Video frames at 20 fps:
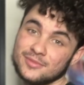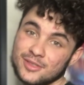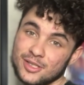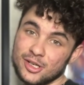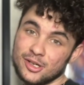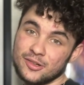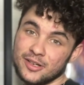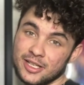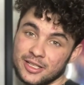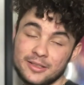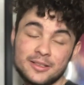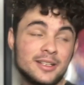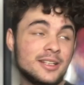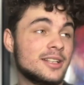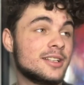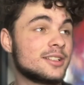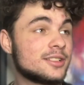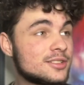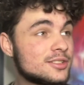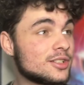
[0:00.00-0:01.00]
Correct.
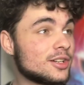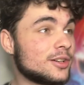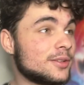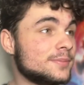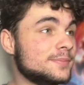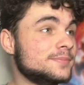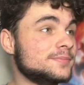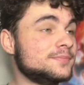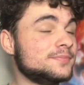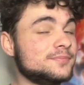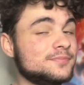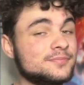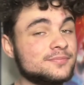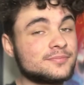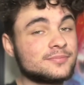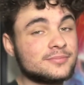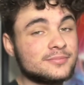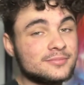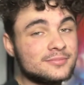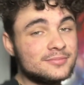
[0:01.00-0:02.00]
So,
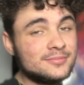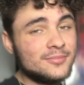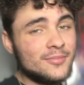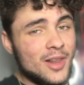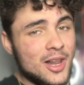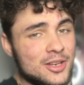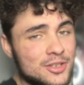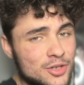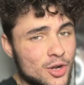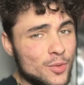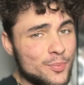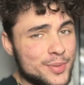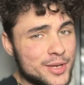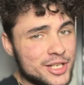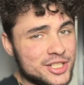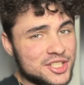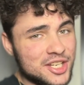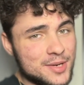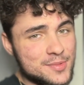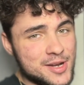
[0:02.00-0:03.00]
don't be
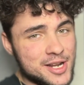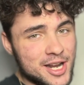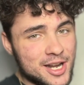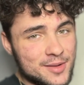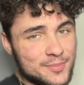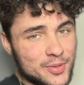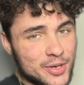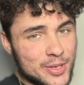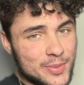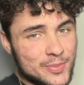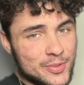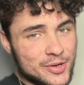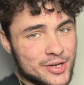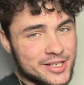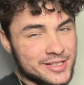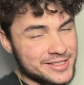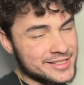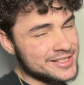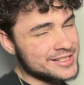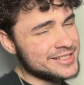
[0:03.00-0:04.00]
ashamed to get a perm,
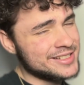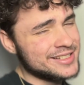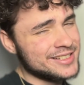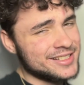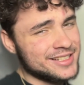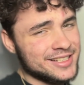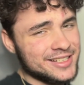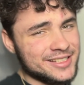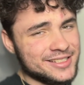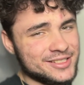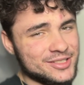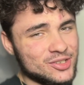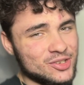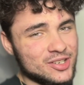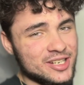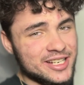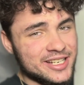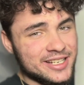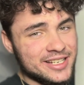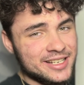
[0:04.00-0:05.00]
boys. It's
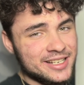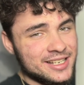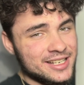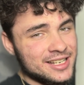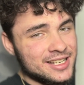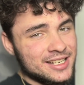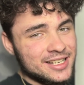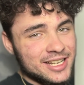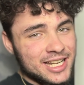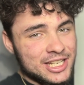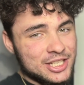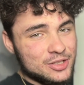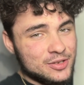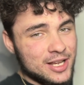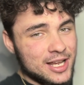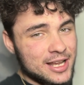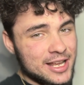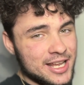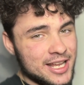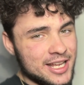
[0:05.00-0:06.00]
great. And you
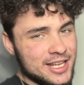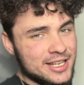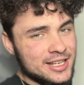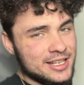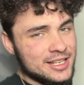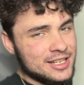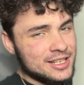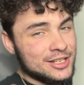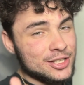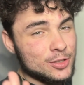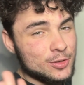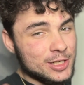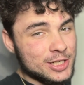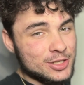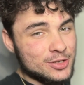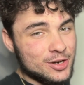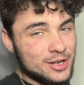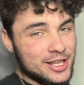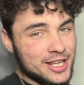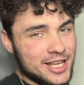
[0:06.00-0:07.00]
get hate, you
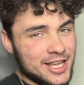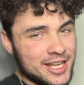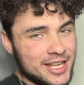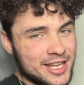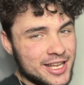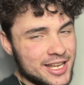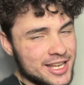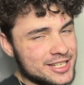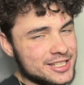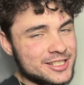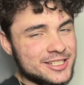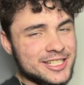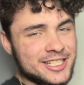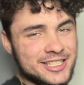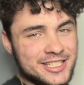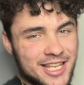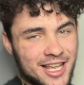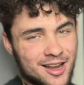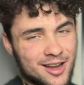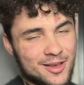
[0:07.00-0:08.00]
ignore the hate, and you just
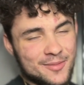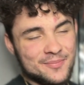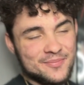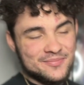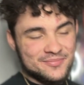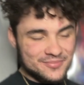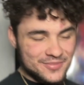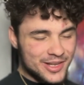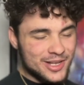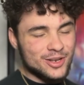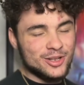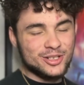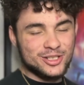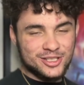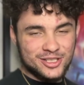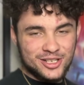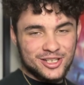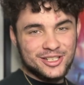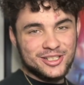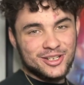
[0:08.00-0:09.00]
tell them, it looks
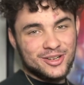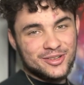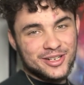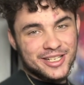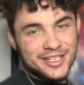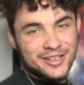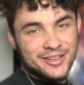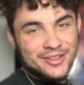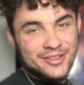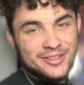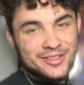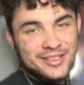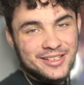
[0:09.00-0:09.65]
good, don't it, though?